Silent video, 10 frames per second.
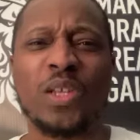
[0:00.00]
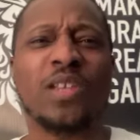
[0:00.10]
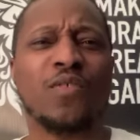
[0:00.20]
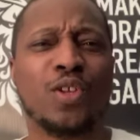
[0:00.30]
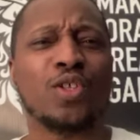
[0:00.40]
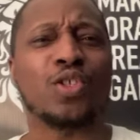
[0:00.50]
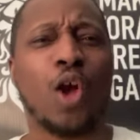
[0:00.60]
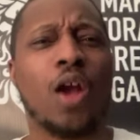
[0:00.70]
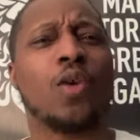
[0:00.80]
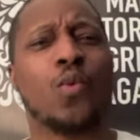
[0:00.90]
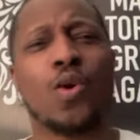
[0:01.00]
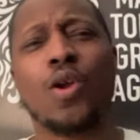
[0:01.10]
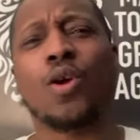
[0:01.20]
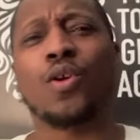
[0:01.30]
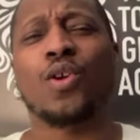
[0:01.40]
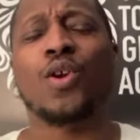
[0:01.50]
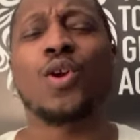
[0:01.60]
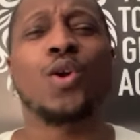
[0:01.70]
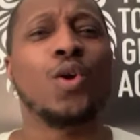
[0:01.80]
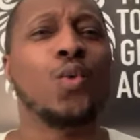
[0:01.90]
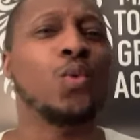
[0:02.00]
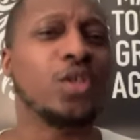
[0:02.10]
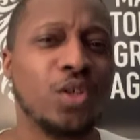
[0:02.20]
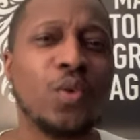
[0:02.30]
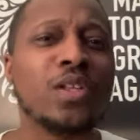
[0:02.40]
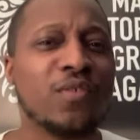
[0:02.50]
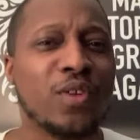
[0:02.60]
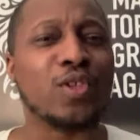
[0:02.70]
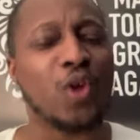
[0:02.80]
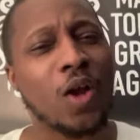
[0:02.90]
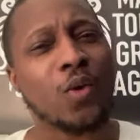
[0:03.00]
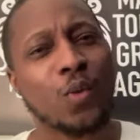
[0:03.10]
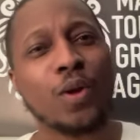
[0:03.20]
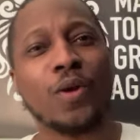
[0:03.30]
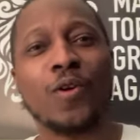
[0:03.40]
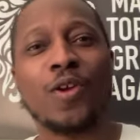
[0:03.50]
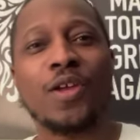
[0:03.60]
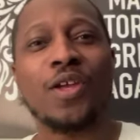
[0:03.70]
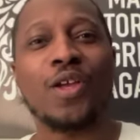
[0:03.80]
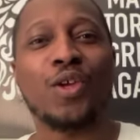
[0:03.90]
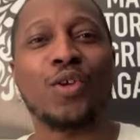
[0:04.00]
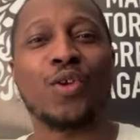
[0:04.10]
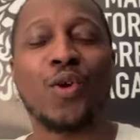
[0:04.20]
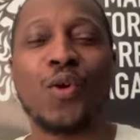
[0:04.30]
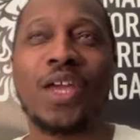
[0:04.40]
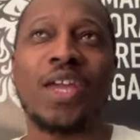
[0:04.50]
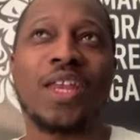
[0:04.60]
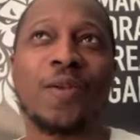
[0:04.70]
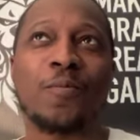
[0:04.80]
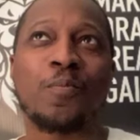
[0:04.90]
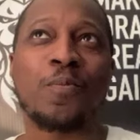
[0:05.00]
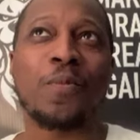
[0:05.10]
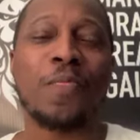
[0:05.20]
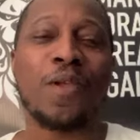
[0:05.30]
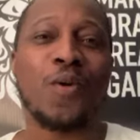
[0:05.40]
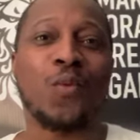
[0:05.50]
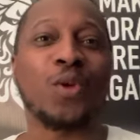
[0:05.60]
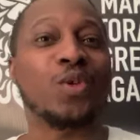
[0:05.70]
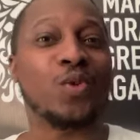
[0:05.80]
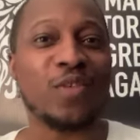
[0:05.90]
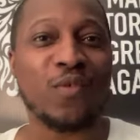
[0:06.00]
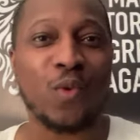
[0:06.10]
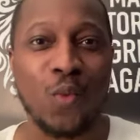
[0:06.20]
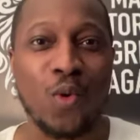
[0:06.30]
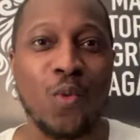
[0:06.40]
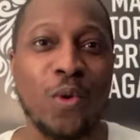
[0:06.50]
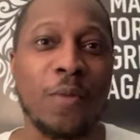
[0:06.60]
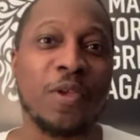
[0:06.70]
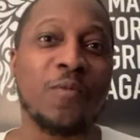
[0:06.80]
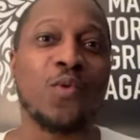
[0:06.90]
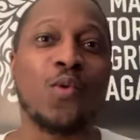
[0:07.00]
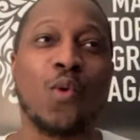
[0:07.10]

we live in a dark world we do live in a dark world, you know, and we do live in a world where people